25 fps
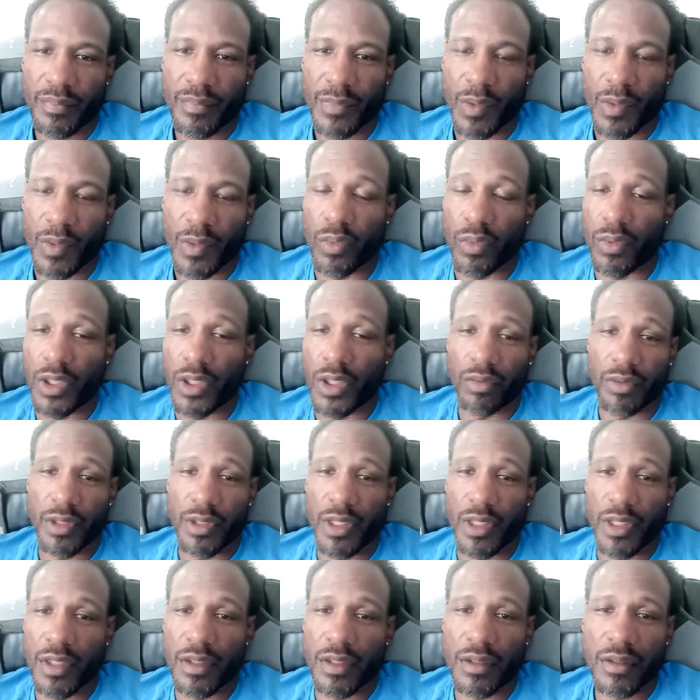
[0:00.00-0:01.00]
We don't
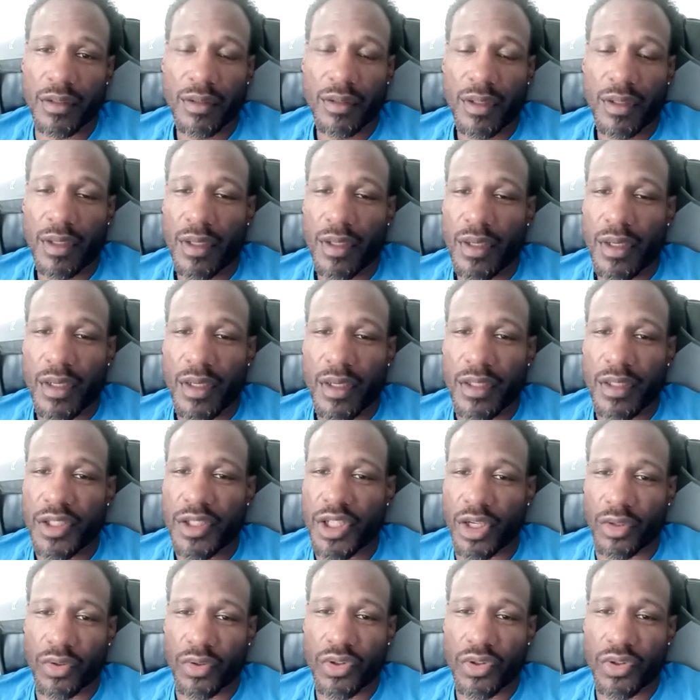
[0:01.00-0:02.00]
need
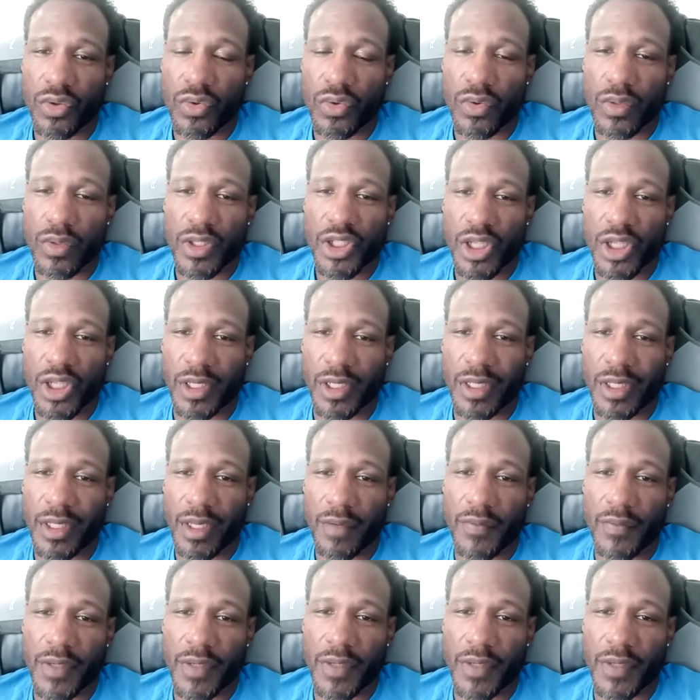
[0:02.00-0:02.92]
Channel 2 and Channel 11,